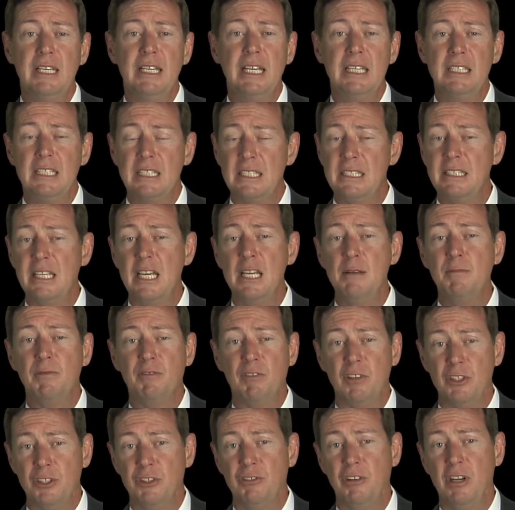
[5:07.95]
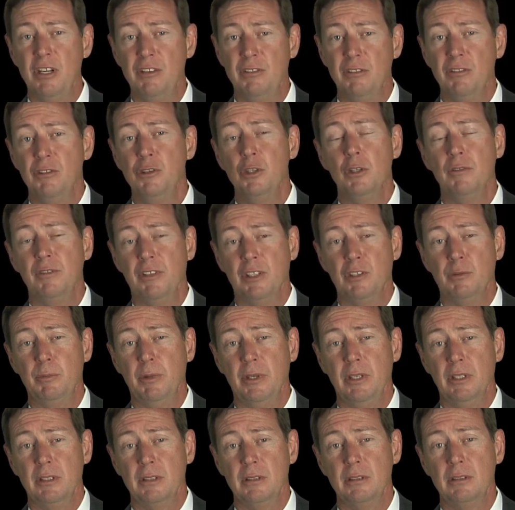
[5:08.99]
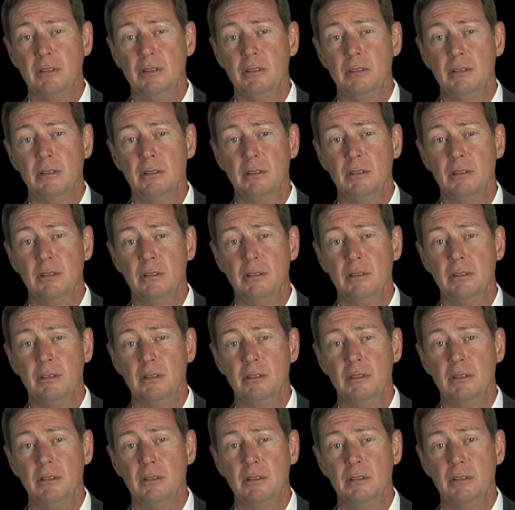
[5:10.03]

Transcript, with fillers: and the same frustration you have experienced.